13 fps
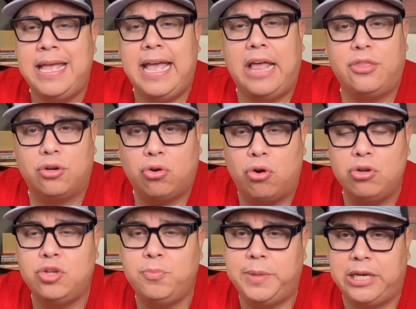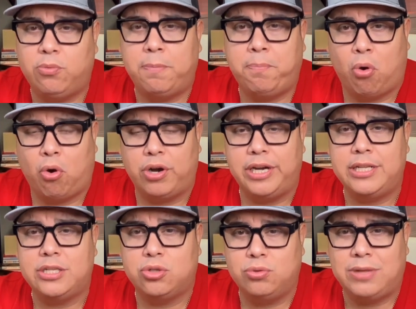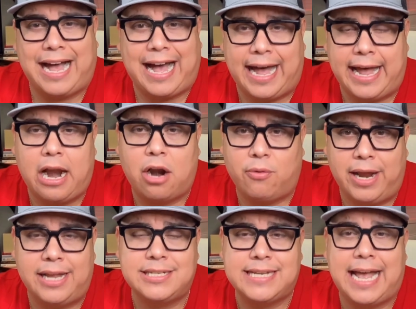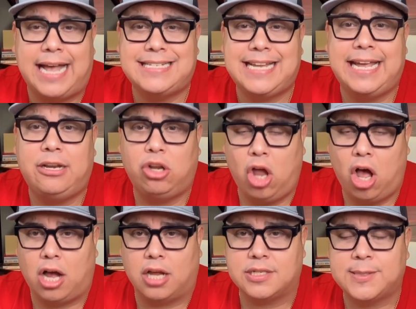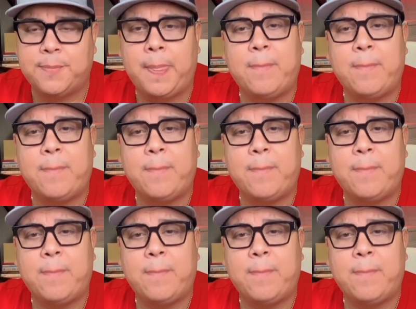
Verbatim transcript: and they're going to be reporting it to the I R S as a loss.